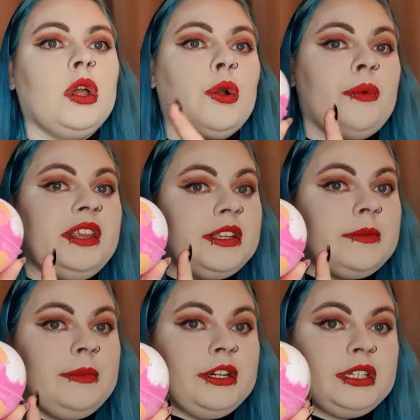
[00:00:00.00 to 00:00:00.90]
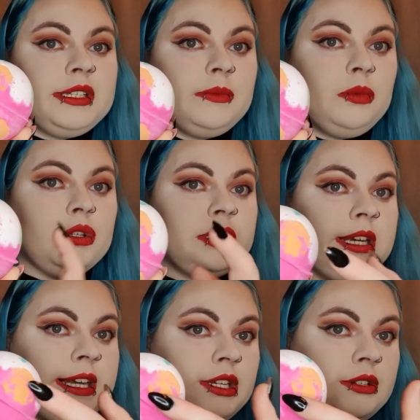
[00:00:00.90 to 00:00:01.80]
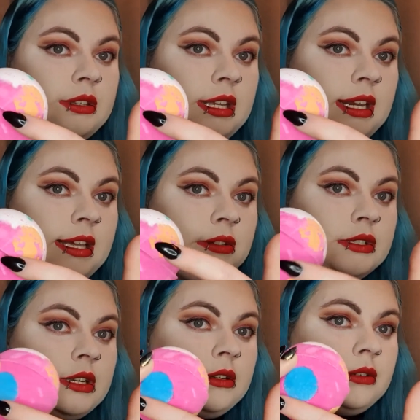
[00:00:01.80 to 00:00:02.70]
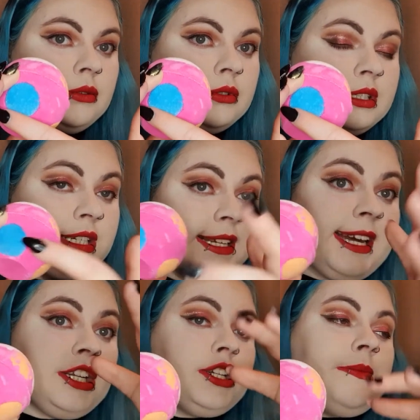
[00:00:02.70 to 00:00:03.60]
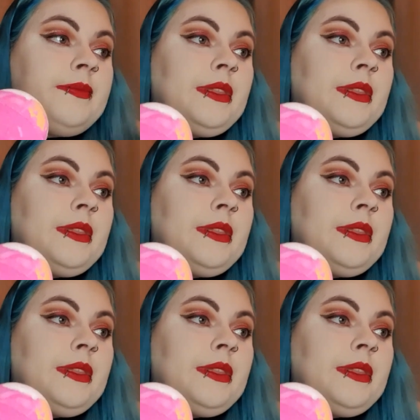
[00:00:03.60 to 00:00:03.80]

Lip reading: When you submerge this in water, each of the little circles detach,